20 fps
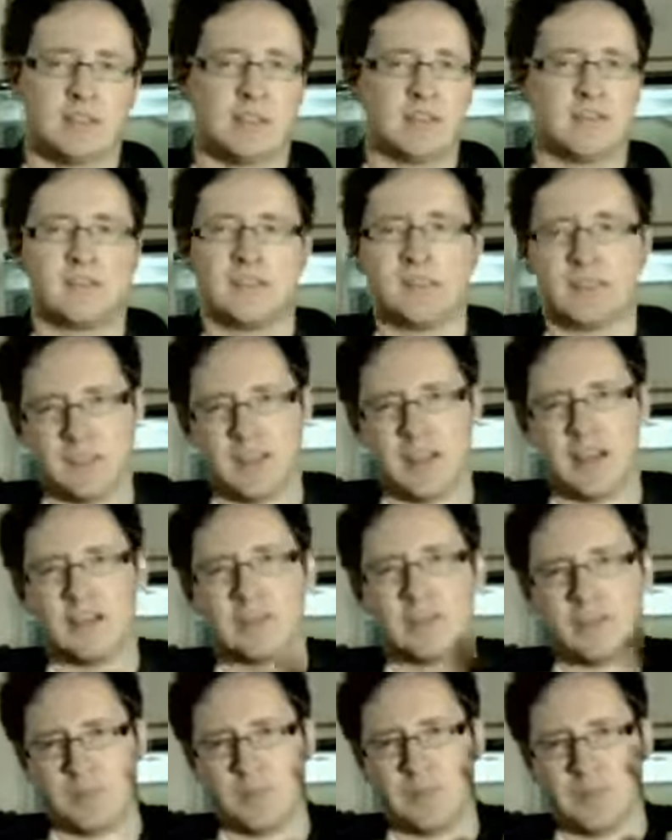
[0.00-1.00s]
It sounds like you
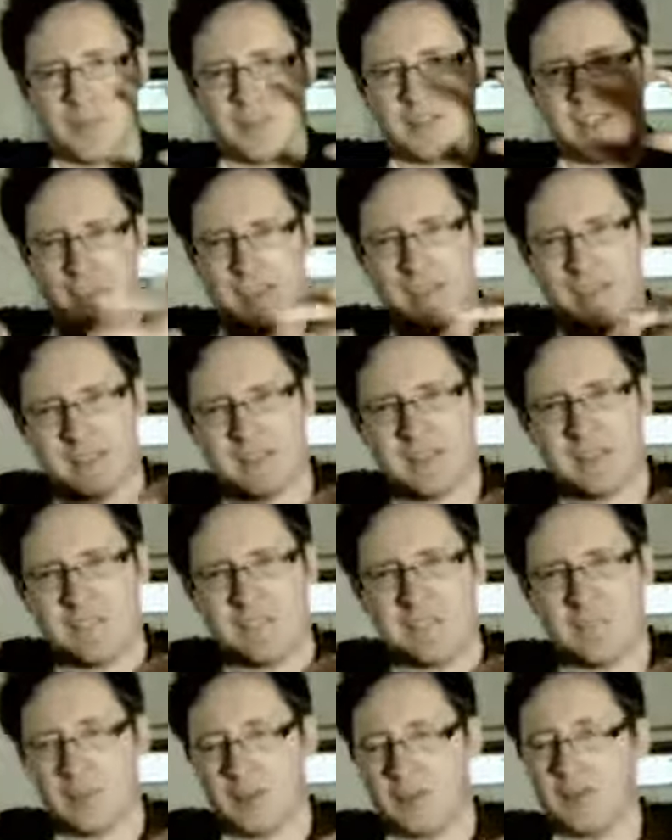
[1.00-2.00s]
actually possess
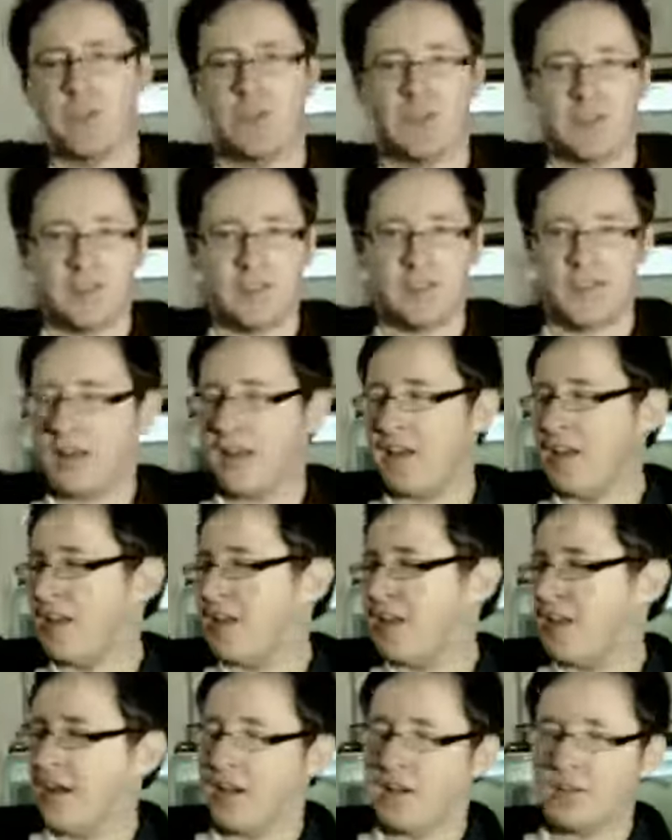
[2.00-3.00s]
them, you know, not like that.
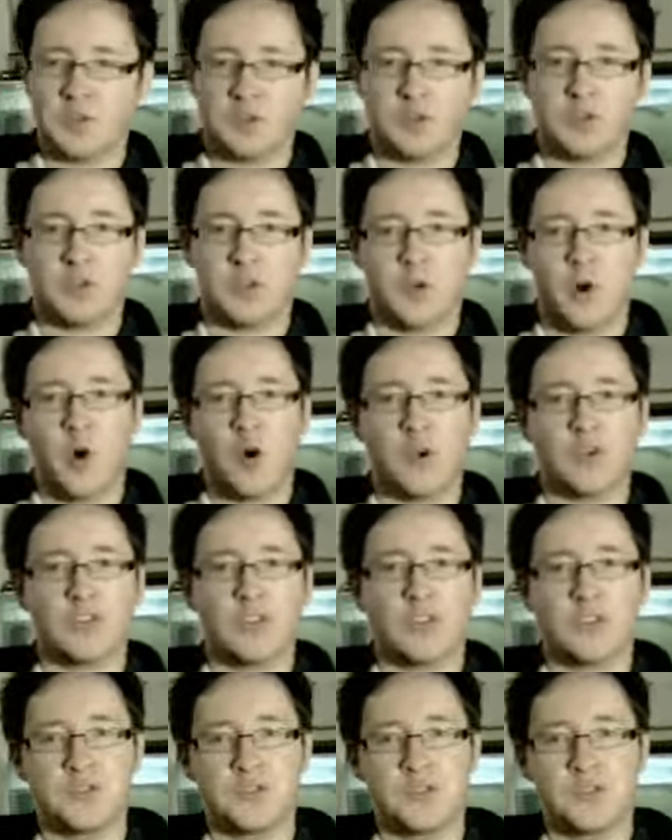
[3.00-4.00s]
Uh, you can
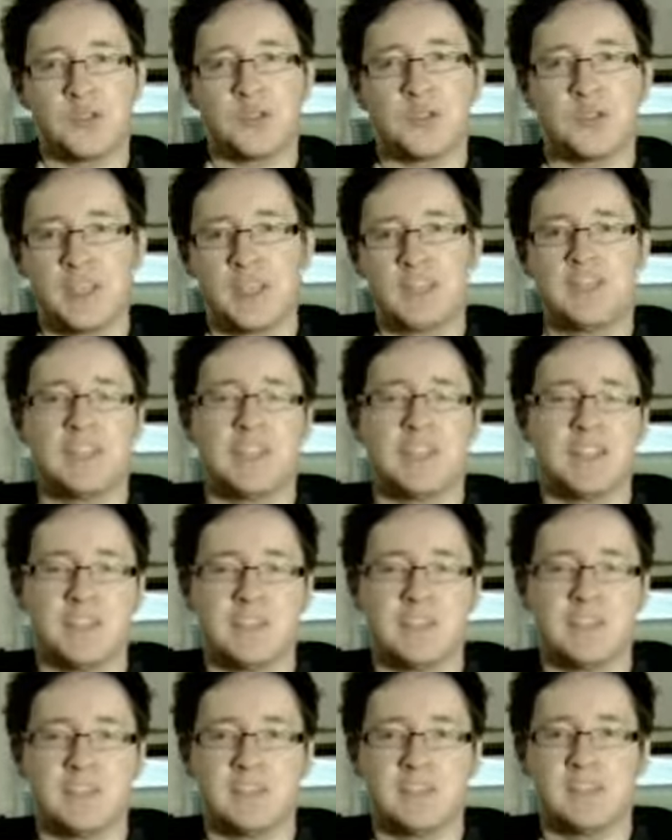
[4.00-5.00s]
order two
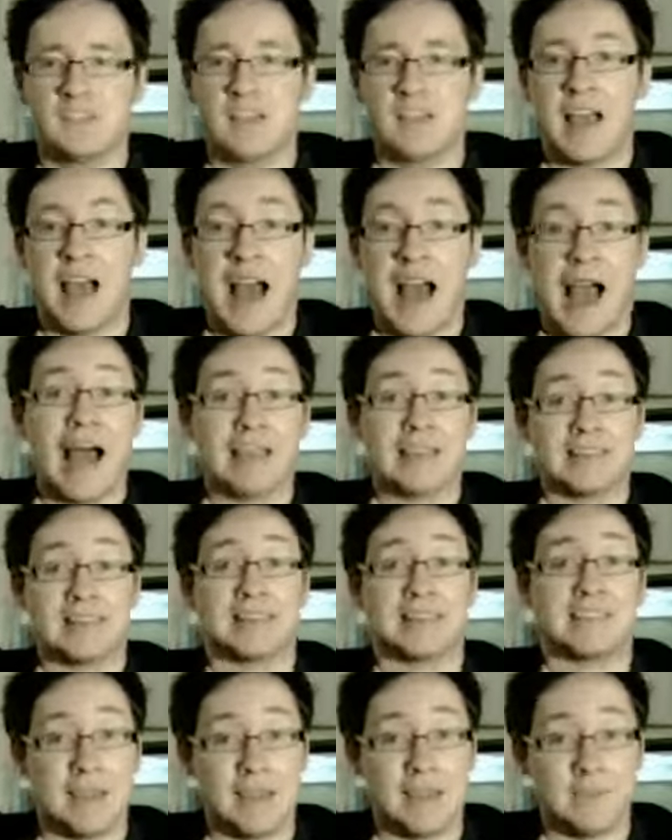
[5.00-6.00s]
DVDs at
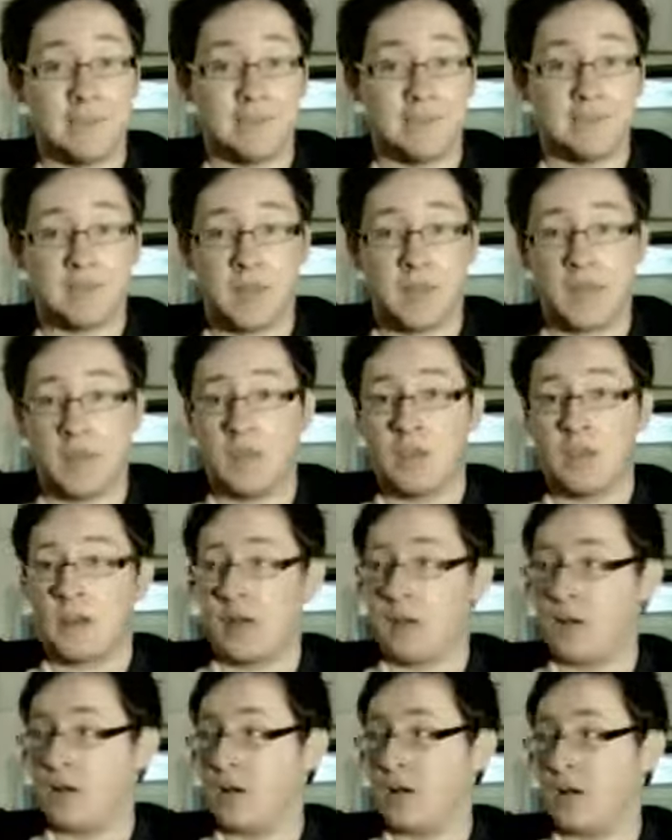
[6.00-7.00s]
a time.
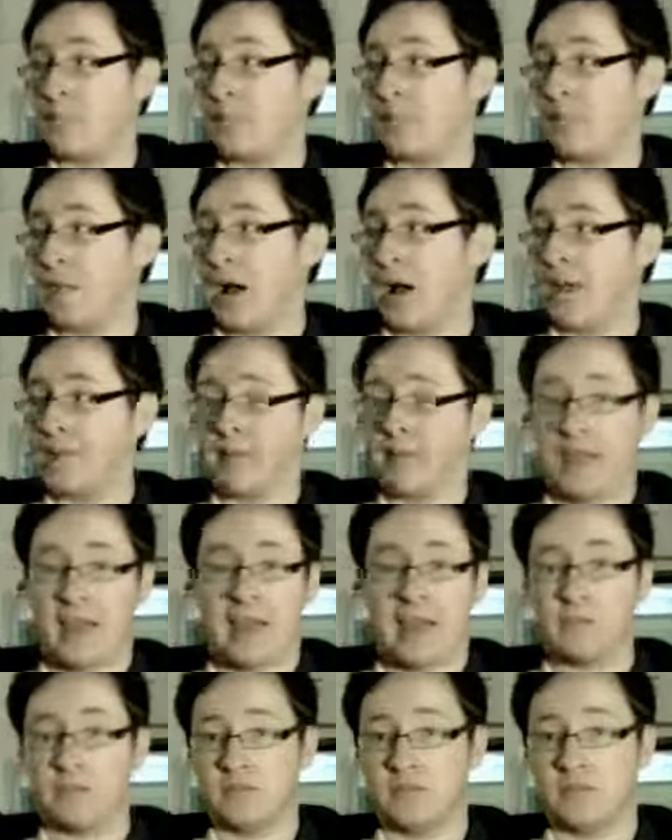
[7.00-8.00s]
Um, and
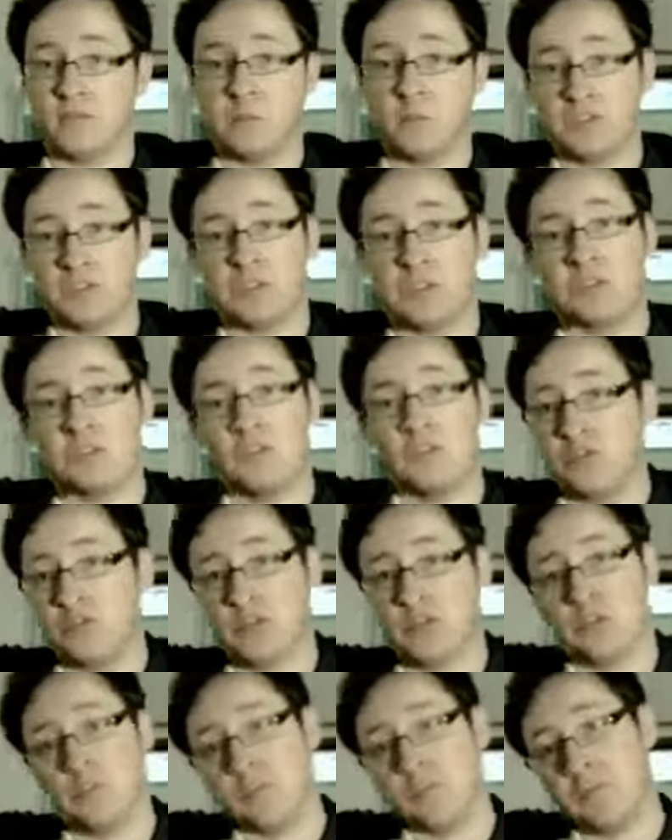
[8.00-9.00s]
then once you,
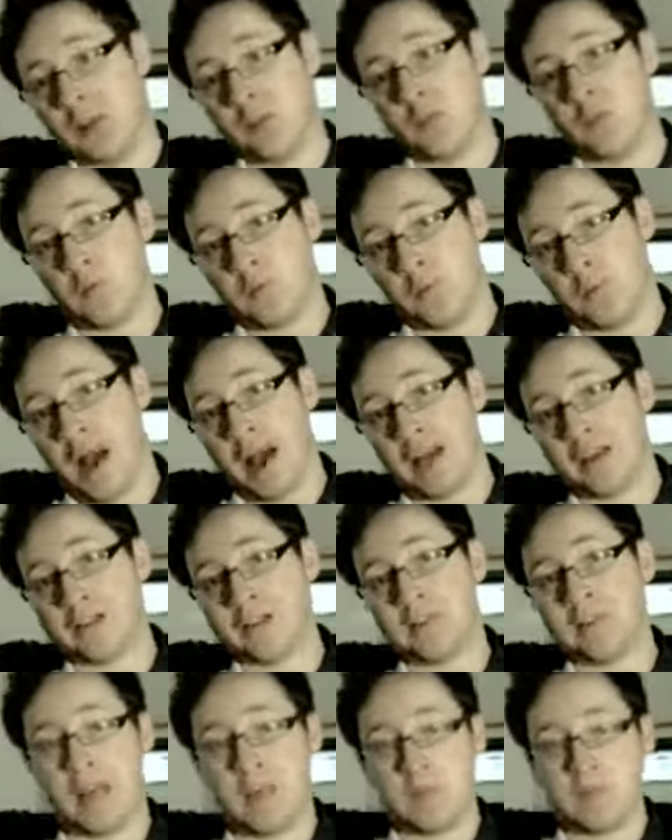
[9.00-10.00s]
you, you mail them
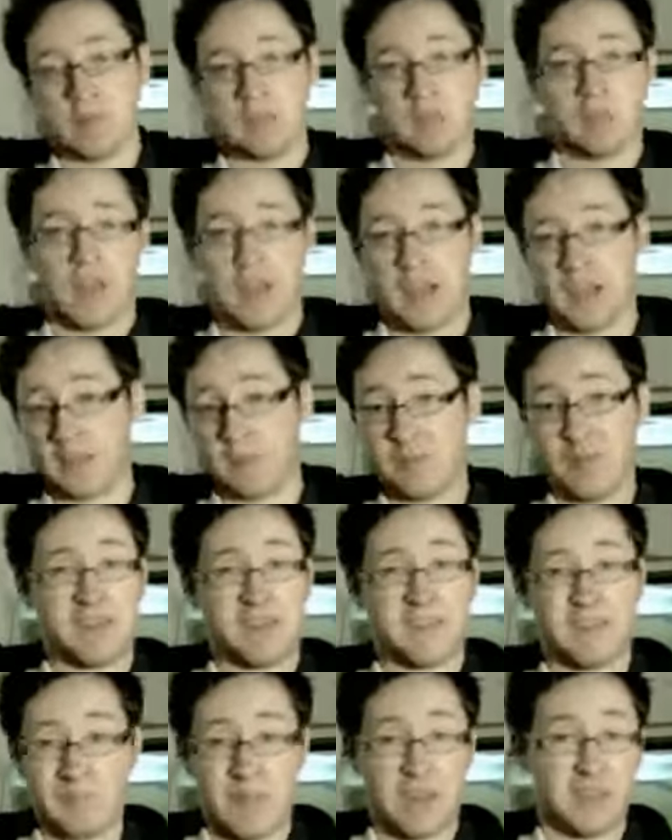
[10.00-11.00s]
back to them and you get as
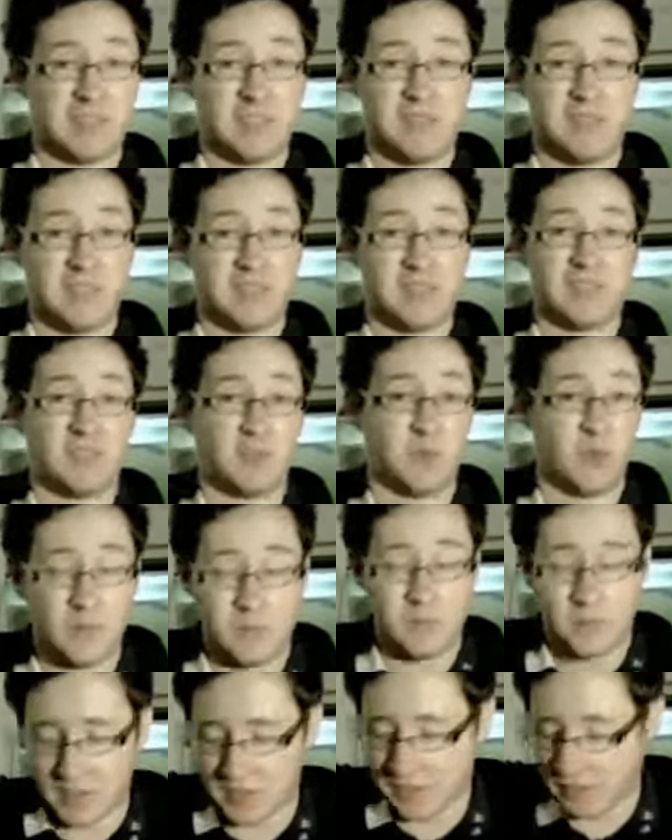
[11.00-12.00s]
many, many DVDs as you
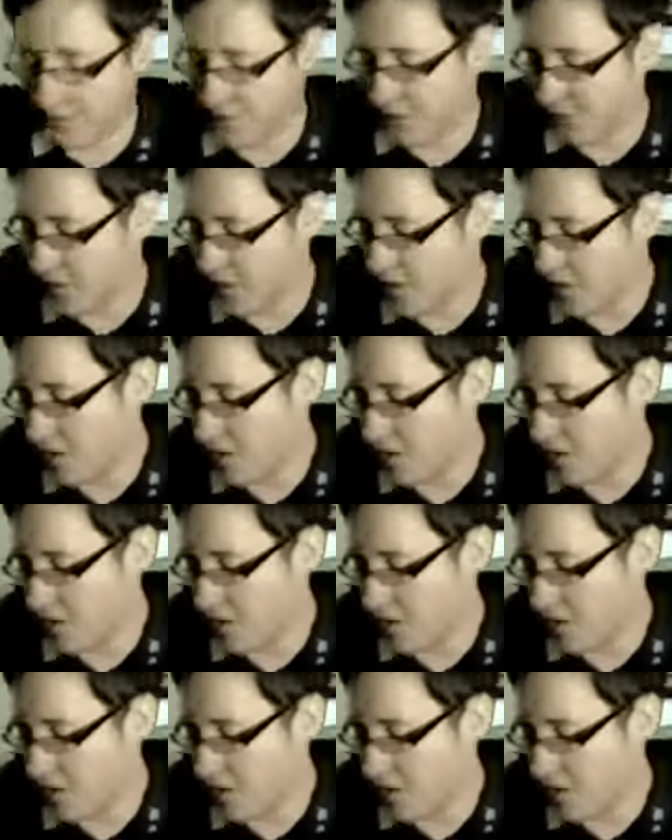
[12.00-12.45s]
want, basically.